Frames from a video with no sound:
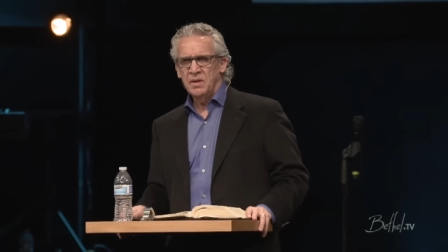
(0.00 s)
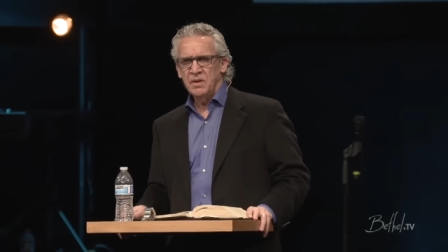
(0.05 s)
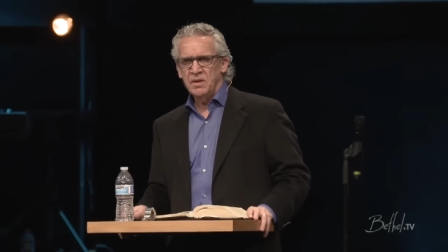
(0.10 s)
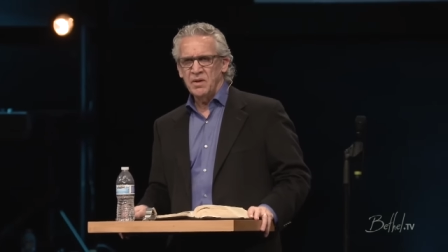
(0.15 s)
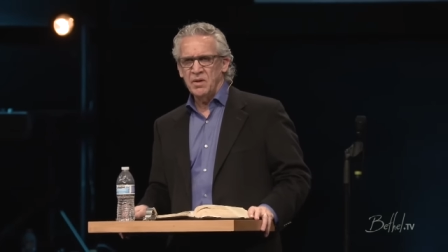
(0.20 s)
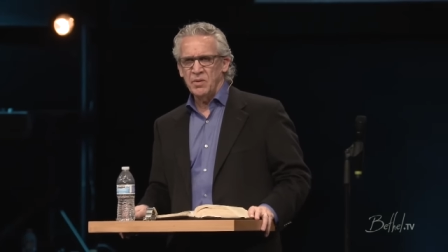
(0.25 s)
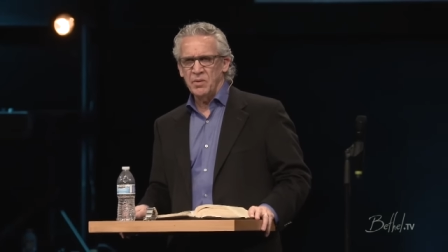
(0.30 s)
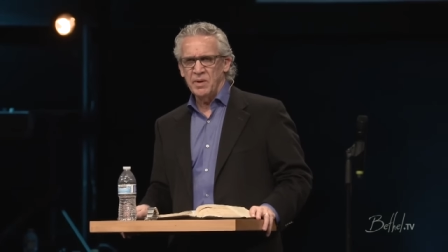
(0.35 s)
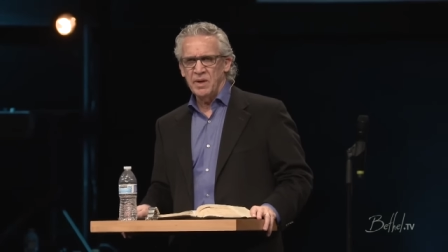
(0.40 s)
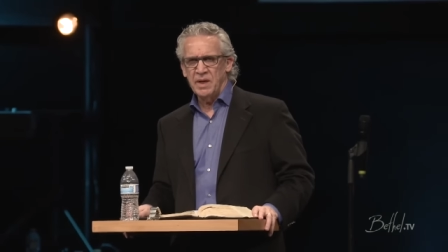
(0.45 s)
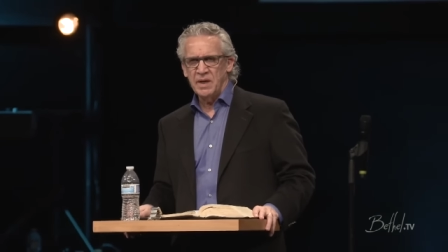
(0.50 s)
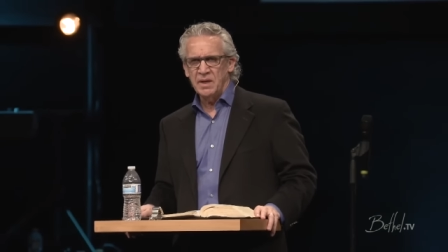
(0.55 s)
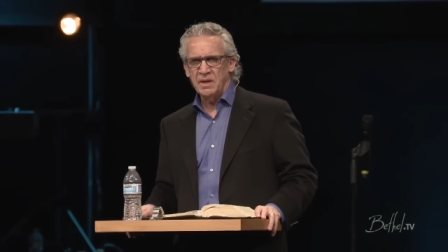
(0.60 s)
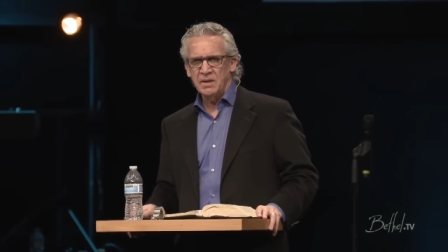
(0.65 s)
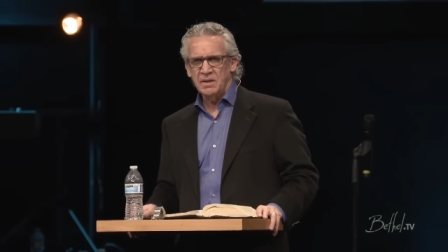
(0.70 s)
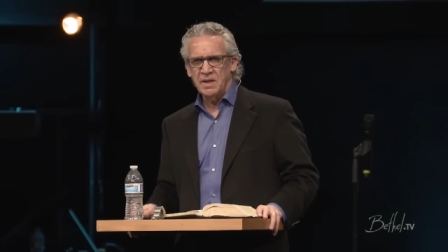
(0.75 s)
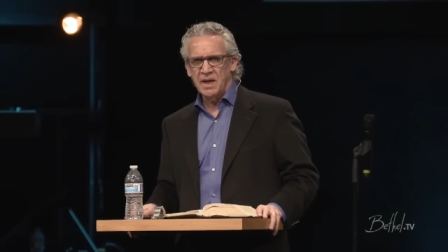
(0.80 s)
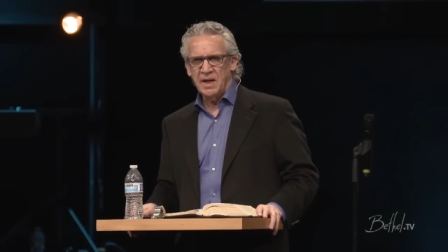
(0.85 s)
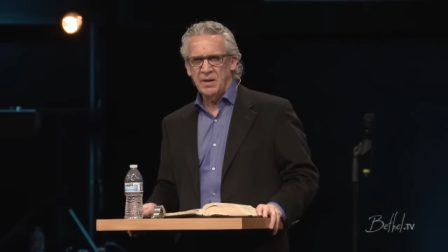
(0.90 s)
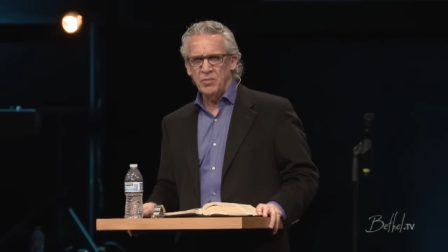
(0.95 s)
Korea.
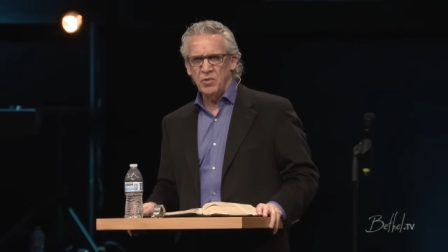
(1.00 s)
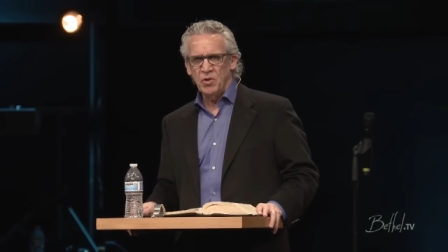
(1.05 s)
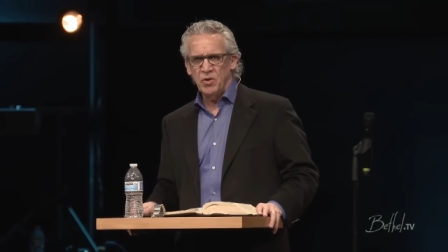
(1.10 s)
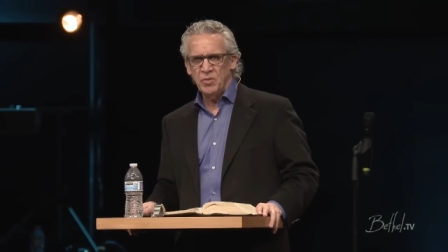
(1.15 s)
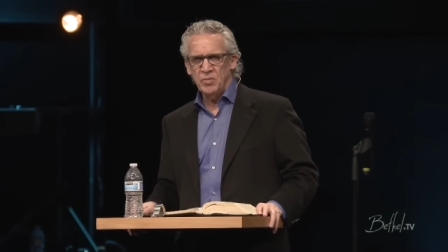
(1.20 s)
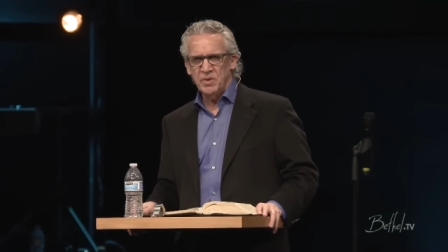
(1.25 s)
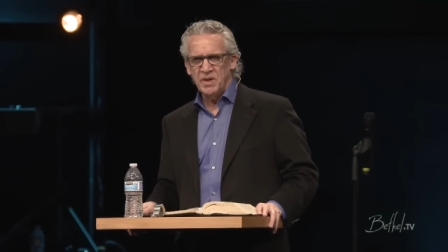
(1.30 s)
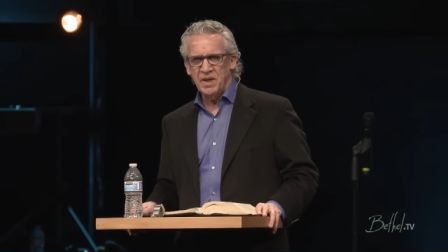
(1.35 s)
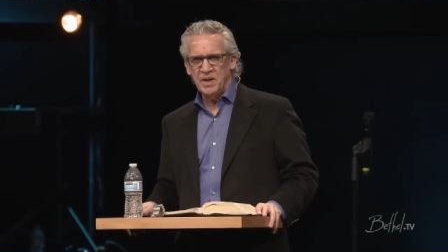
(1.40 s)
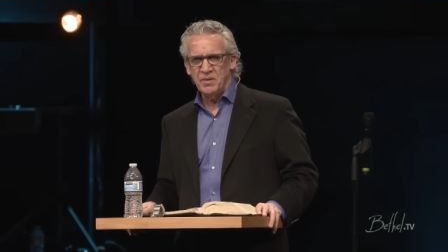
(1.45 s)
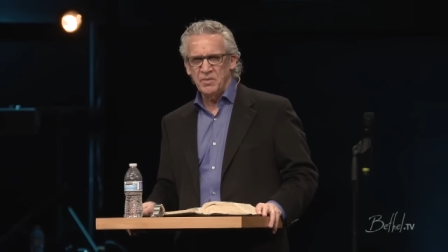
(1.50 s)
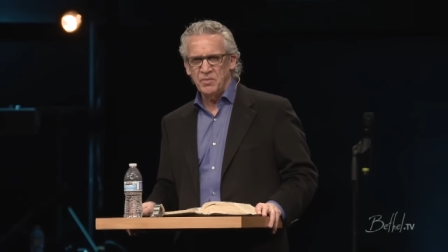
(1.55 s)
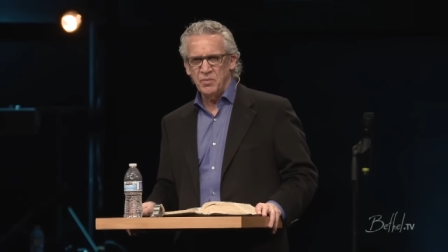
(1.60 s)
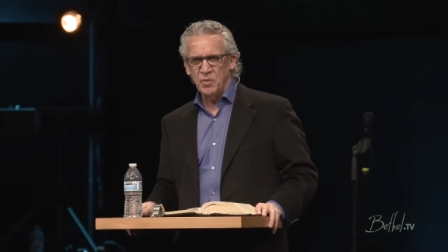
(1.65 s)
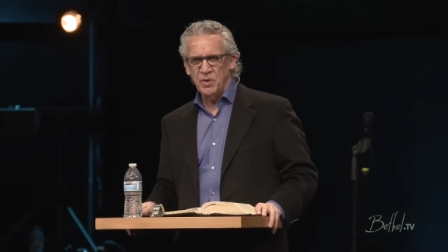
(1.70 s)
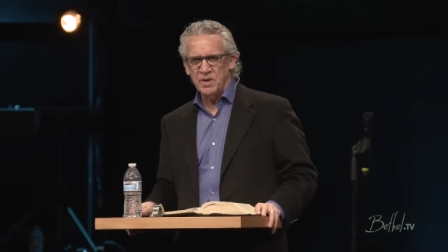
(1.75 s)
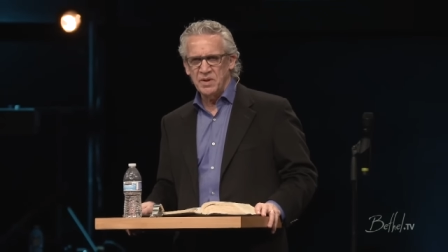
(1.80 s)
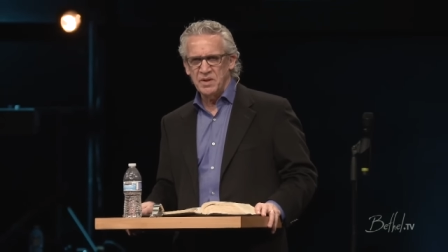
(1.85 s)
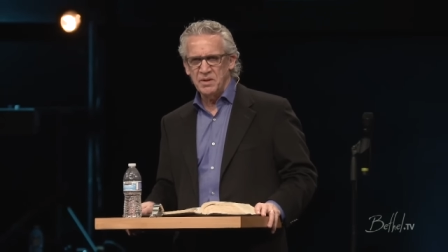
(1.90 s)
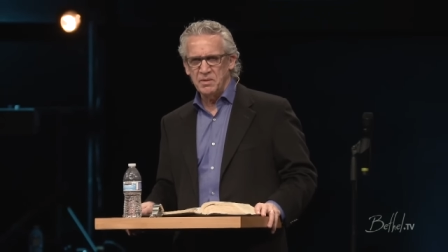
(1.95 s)
Came home and then
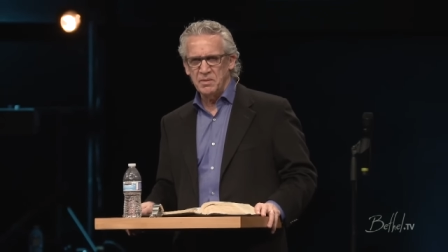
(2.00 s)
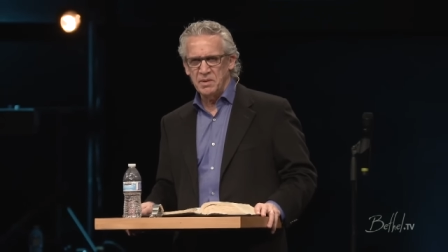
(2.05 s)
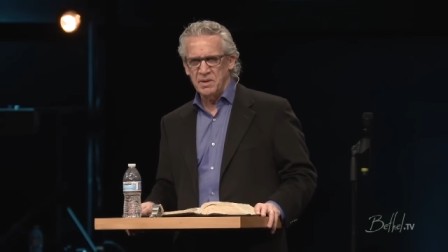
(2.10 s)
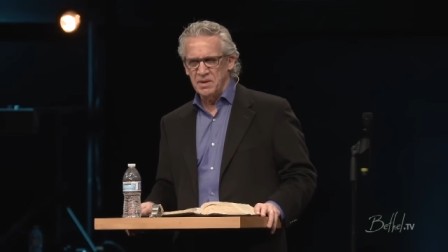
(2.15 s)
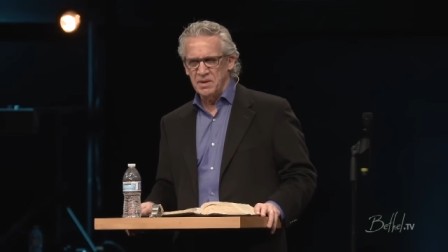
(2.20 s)
went to